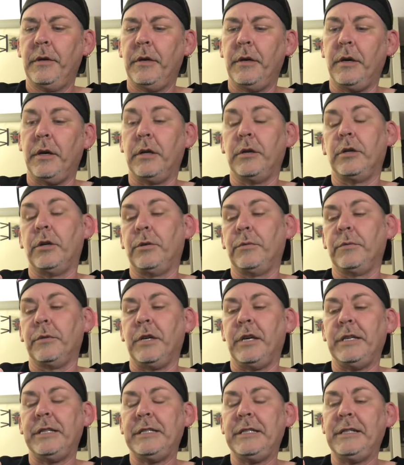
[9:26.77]
No,
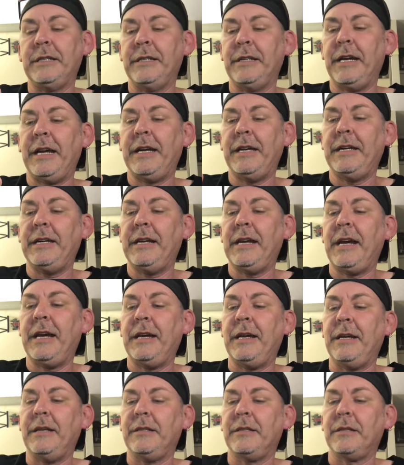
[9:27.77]

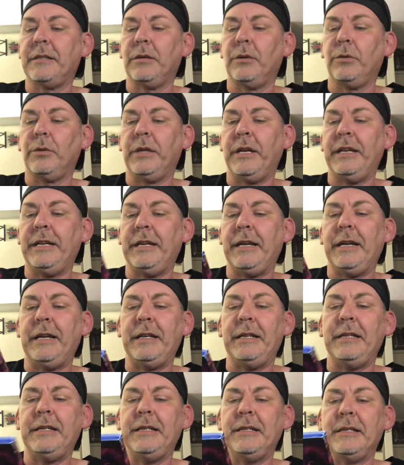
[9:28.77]
1988, so late
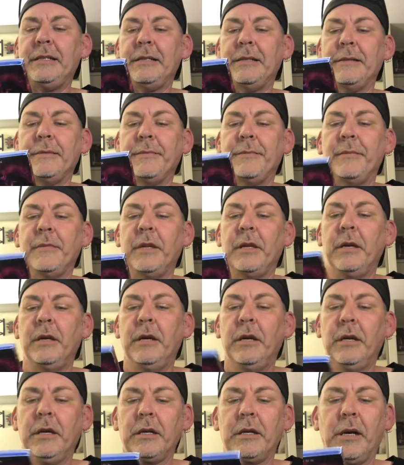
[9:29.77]
80s.
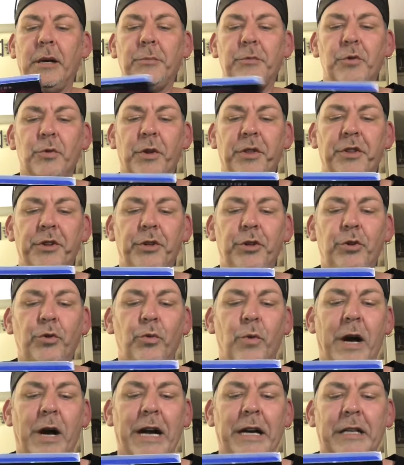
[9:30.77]
Comes with a new
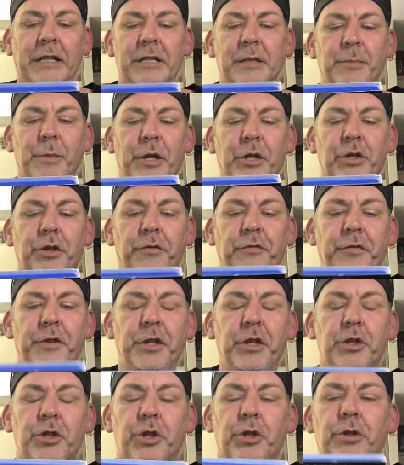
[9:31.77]
whack of special
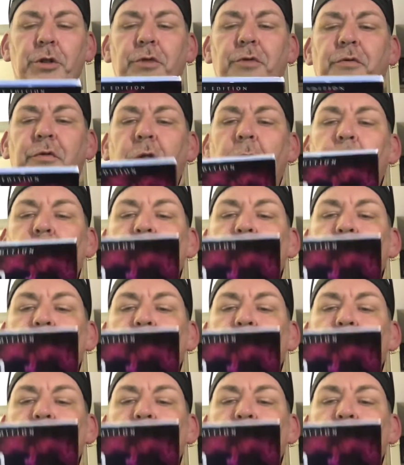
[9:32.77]
features from